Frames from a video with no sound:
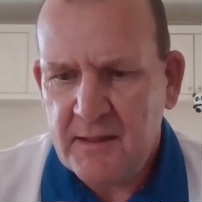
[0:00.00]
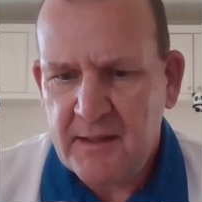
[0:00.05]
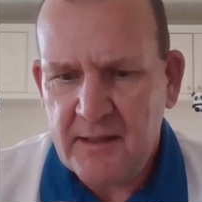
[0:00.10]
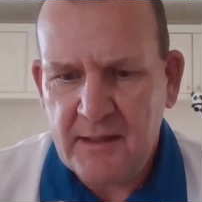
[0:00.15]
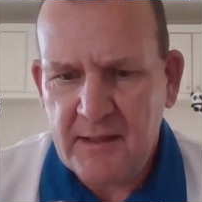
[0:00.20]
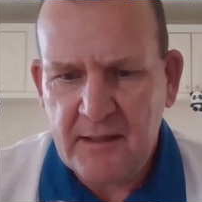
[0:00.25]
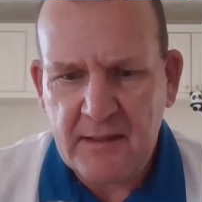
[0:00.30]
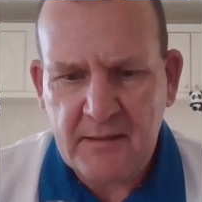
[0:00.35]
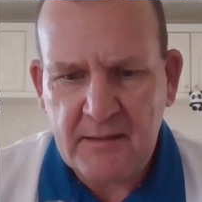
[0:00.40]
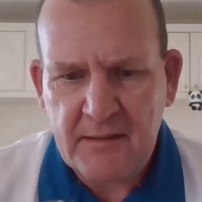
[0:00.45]

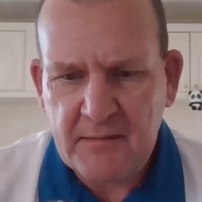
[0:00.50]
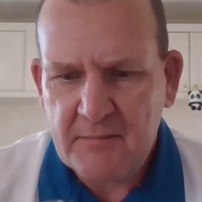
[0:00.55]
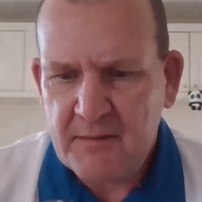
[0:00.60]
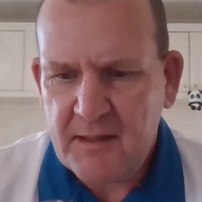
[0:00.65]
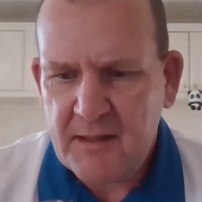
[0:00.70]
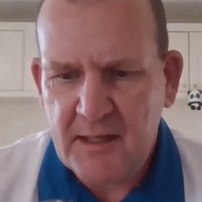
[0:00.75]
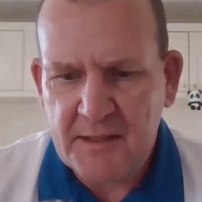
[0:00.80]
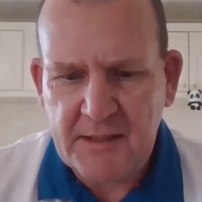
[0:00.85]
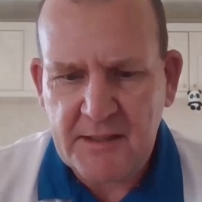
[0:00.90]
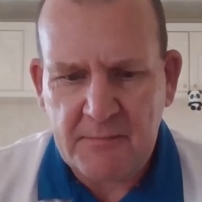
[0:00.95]
I
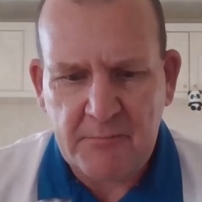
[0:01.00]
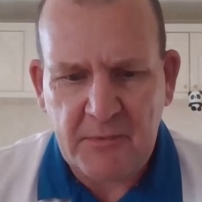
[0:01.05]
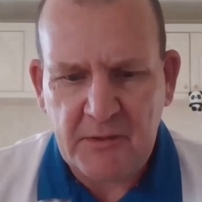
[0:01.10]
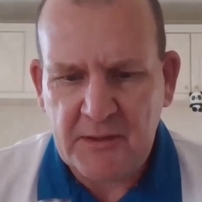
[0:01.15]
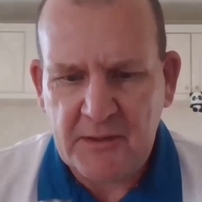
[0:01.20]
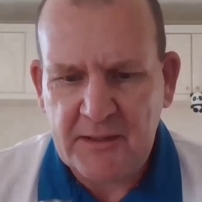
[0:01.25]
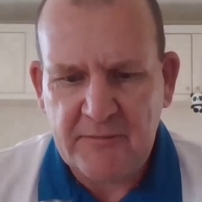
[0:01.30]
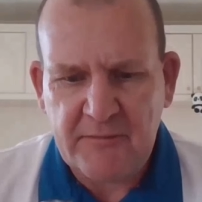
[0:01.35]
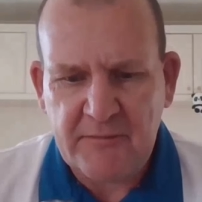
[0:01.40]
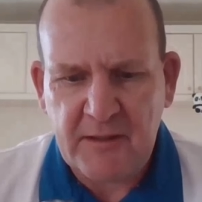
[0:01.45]
didn't
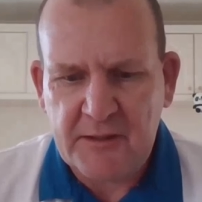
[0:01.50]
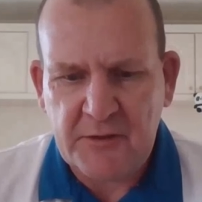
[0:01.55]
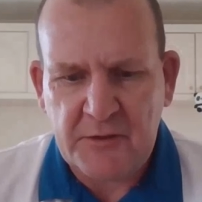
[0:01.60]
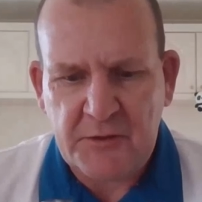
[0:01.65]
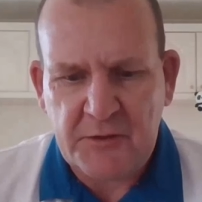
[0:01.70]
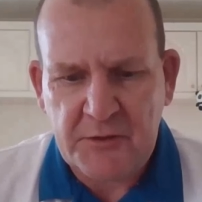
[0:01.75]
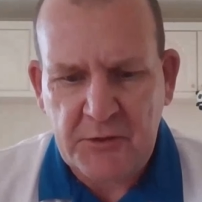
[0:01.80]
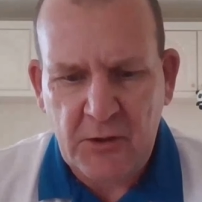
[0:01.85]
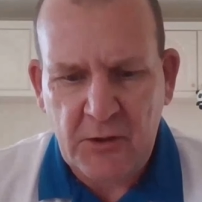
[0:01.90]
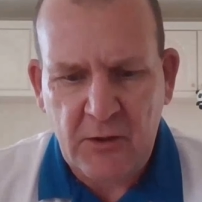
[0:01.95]
believe I
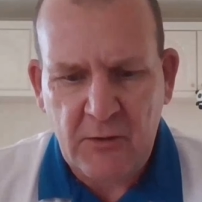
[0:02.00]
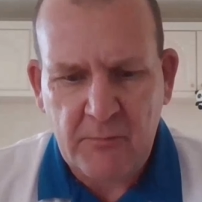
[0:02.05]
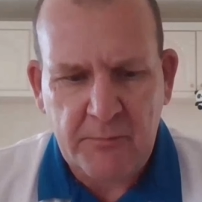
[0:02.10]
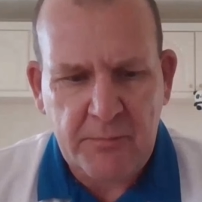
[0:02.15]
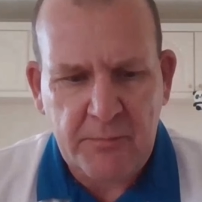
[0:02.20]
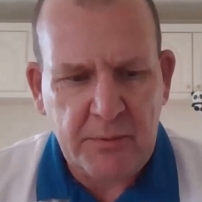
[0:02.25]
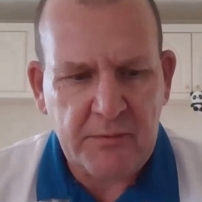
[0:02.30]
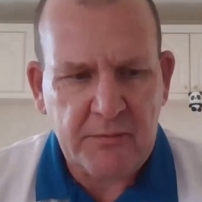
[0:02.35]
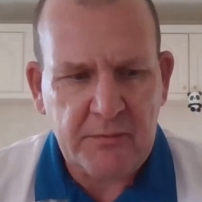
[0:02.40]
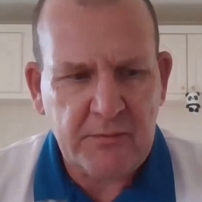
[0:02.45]
could
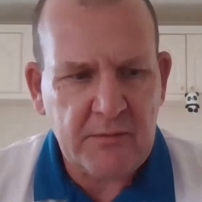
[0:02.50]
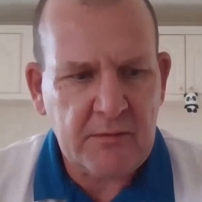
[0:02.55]
stop.